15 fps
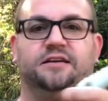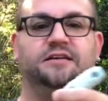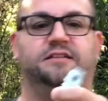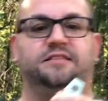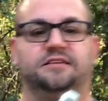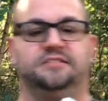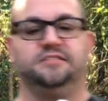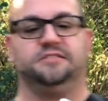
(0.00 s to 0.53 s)

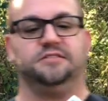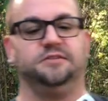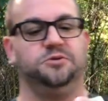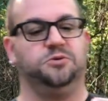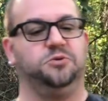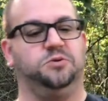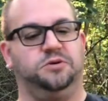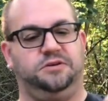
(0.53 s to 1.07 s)
This is the
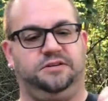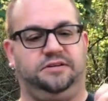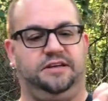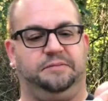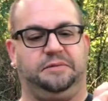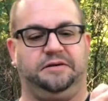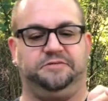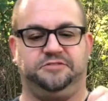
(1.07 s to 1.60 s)
new
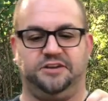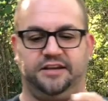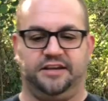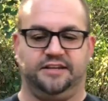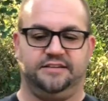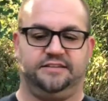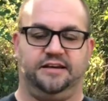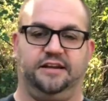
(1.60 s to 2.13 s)
MFJ
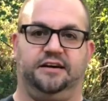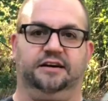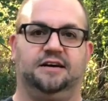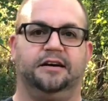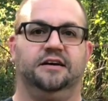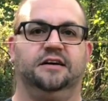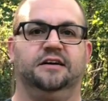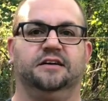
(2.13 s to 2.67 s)
antenna.
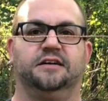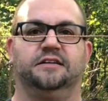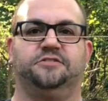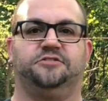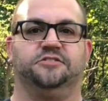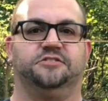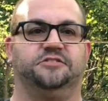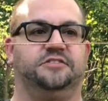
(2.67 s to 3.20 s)
It's
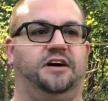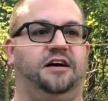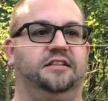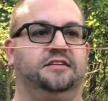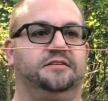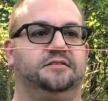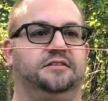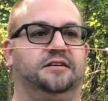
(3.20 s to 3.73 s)
just
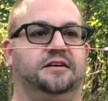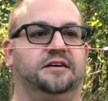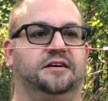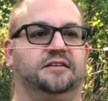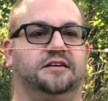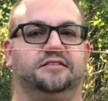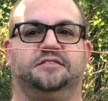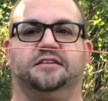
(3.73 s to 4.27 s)
solid, uh,
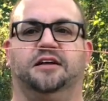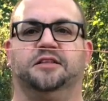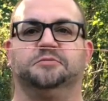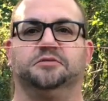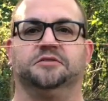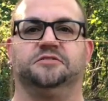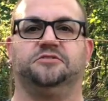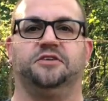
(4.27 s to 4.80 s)
not solid,
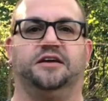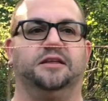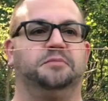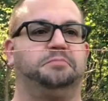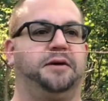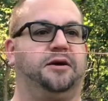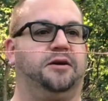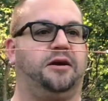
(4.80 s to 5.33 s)
but
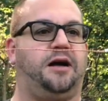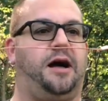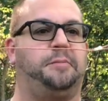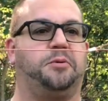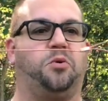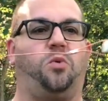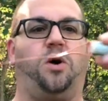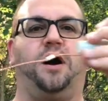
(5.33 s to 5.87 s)
stranded bare
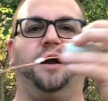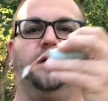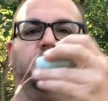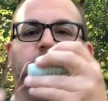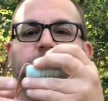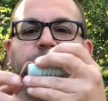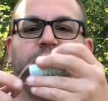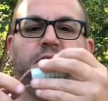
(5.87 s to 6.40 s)
copper
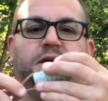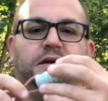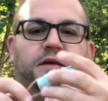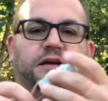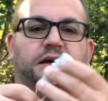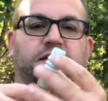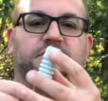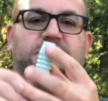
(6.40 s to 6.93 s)
wire
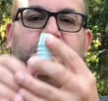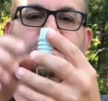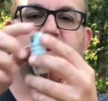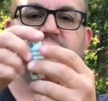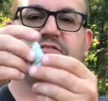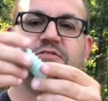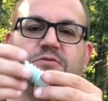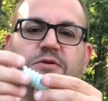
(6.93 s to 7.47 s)
and some
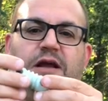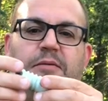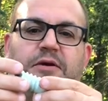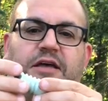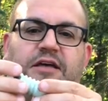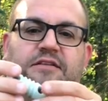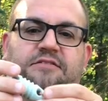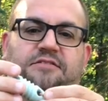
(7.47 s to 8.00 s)
nice
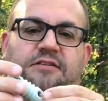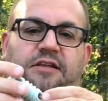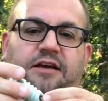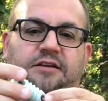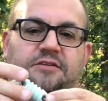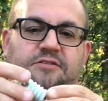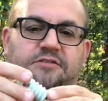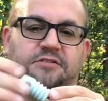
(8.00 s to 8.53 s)
ceramic insulators.